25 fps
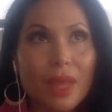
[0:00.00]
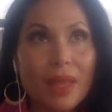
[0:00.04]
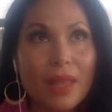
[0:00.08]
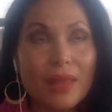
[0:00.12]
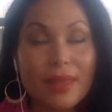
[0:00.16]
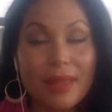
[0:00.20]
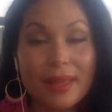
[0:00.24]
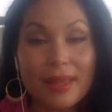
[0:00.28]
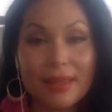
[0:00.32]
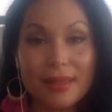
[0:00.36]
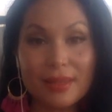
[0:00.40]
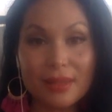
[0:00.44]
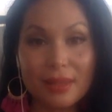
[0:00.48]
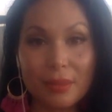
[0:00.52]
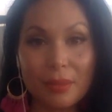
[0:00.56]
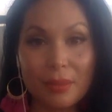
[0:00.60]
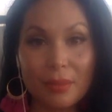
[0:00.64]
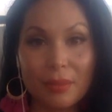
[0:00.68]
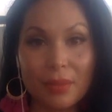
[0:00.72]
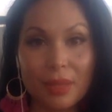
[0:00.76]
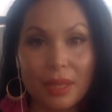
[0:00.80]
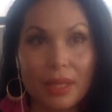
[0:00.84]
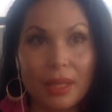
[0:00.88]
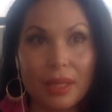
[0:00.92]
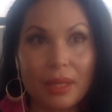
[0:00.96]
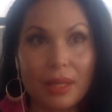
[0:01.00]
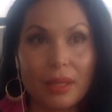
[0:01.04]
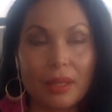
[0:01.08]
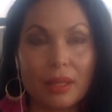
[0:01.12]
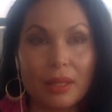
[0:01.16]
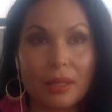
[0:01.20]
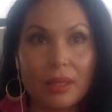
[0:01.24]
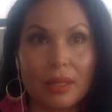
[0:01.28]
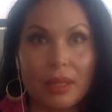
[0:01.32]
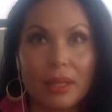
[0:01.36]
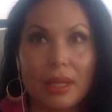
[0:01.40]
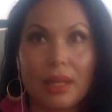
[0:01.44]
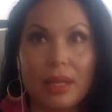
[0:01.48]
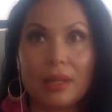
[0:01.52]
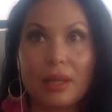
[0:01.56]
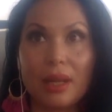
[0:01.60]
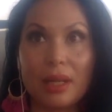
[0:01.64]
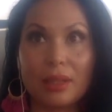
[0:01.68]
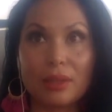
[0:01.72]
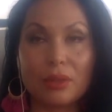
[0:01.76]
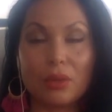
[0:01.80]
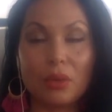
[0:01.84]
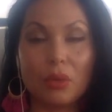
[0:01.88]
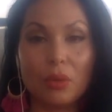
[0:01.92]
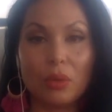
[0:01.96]
then I
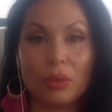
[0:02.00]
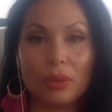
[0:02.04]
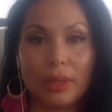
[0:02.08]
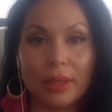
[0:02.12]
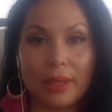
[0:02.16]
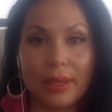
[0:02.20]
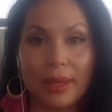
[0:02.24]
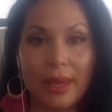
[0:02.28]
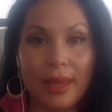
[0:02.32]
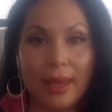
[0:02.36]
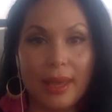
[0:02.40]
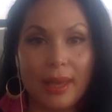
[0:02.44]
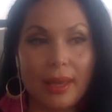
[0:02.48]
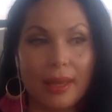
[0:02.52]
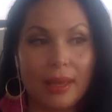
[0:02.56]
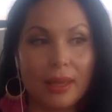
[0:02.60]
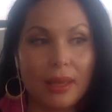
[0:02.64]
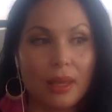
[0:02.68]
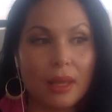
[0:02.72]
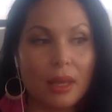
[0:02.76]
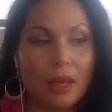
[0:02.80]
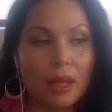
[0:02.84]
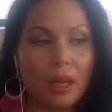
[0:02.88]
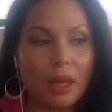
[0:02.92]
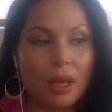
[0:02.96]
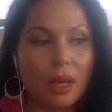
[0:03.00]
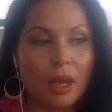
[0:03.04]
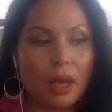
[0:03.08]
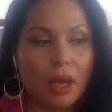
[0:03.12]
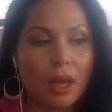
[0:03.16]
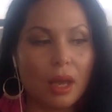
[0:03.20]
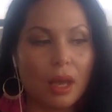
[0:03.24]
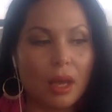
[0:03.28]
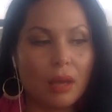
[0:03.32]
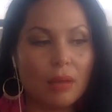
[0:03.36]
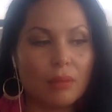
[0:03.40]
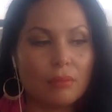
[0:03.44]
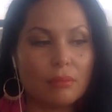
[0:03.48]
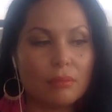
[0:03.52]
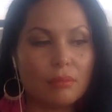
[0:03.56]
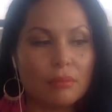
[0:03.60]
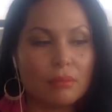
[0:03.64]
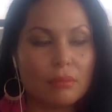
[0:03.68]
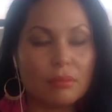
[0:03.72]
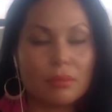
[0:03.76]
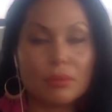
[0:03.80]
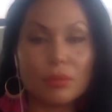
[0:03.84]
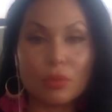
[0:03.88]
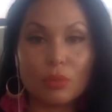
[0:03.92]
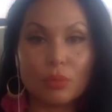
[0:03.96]
got told like, hey, put
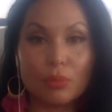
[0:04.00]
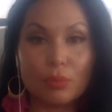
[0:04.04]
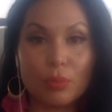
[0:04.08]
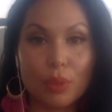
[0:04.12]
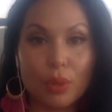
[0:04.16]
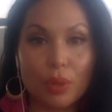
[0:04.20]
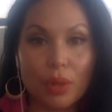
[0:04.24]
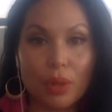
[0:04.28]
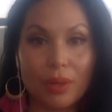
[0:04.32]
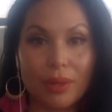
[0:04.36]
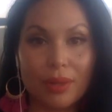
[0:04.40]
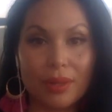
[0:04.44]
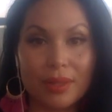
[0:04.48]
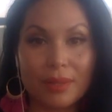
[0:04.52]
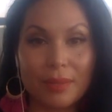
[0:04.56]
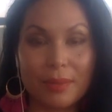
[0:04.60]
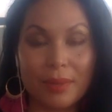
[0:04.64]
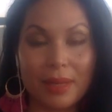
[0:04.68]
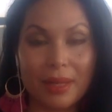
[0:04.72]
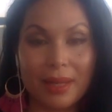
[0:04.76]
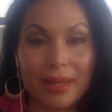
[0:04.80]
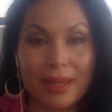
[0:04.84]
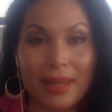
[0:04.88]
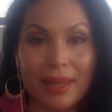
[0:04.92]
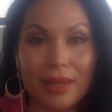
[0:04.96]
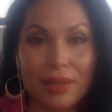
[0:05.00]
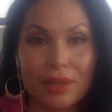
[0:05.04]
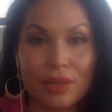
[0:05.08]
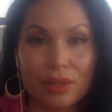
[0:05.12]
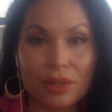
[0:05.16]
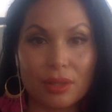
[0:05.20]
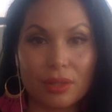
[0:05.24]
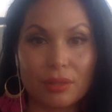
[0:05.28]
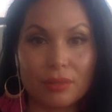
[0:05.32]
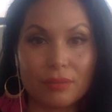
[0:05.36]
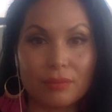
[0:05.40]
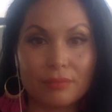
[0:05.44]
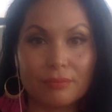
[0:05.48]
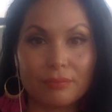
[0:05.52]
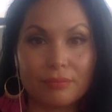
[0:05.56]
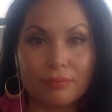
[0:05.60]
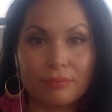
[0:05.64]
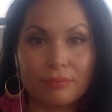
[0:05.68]
her on this medication.